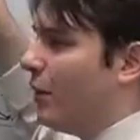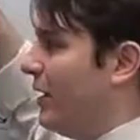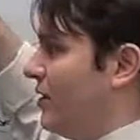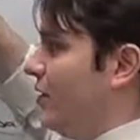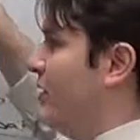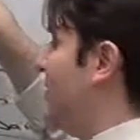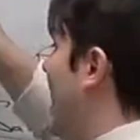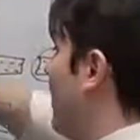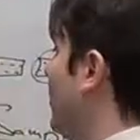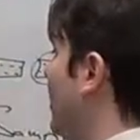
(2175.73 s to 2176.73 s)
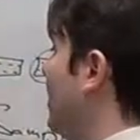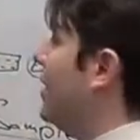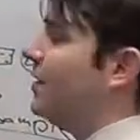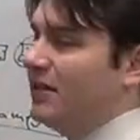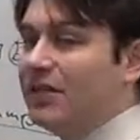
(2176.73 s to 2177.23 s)
quite as good as that one,
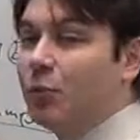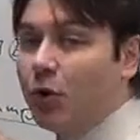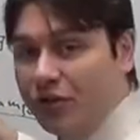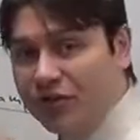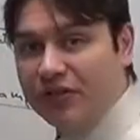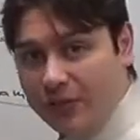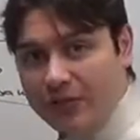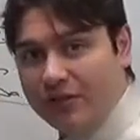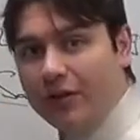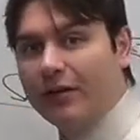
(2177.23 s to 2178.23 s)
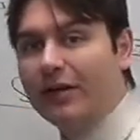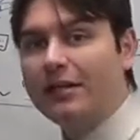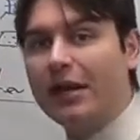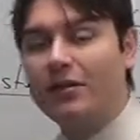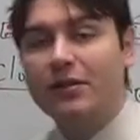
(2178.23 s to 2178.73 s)
this is worse, and we start getting
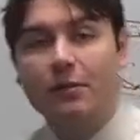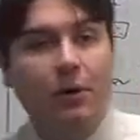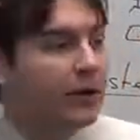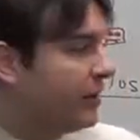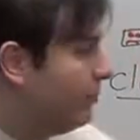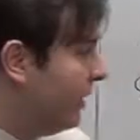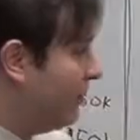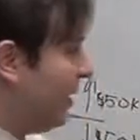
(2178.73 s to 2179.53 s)
down into the bargain bin